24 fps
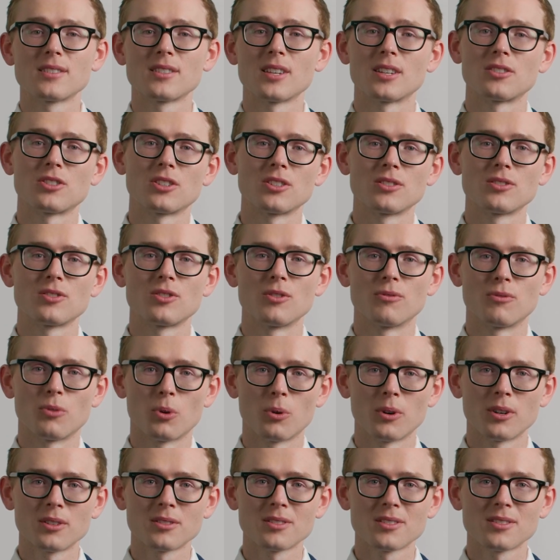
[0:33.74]
such as
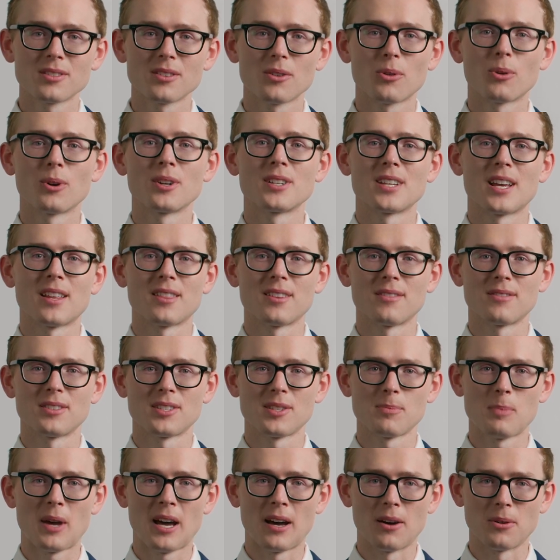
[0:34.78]
divorce or death of a
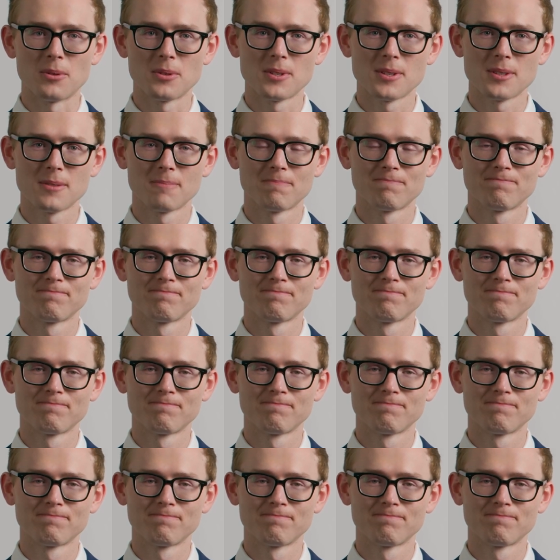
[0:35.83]
spouse.